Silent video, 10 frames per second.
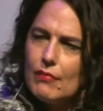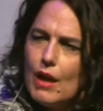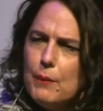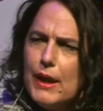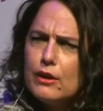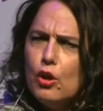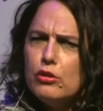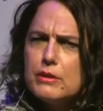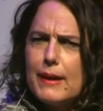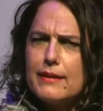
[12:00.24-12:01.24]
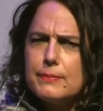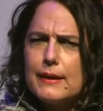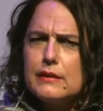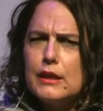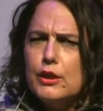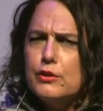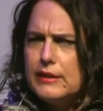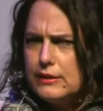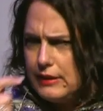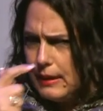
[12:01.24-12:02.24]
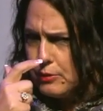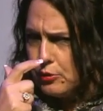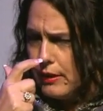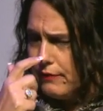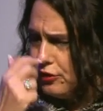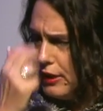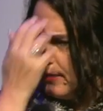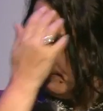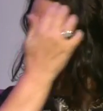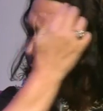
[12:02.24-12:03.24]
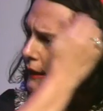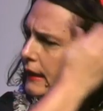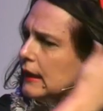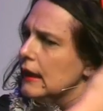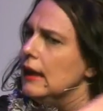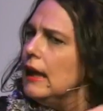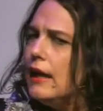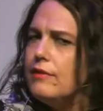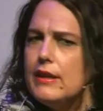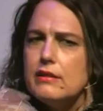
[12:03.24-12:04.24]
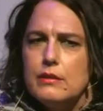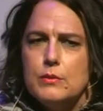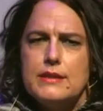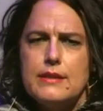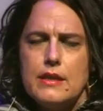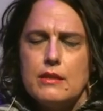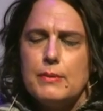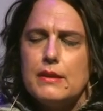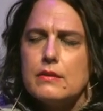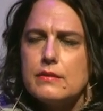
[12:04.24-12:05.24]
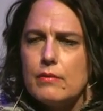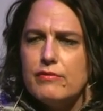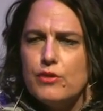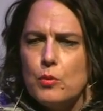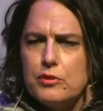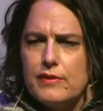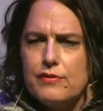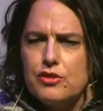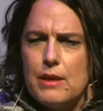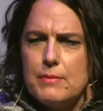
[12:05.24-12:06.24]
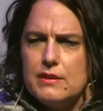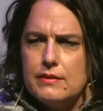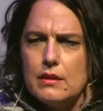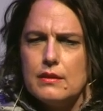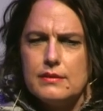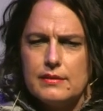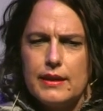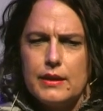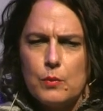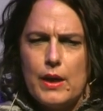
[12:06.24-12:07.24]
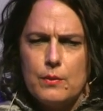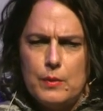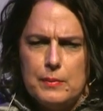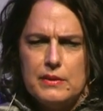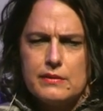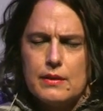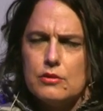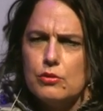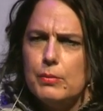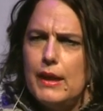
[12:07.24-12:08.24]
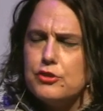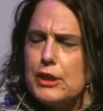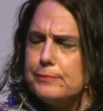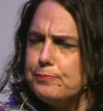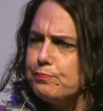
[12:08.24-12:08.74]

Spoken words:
And we had a long debate about including a chapter on FGM, and eventually we did, because some forms of FGM are designed to take away a woman's sexual pleasure.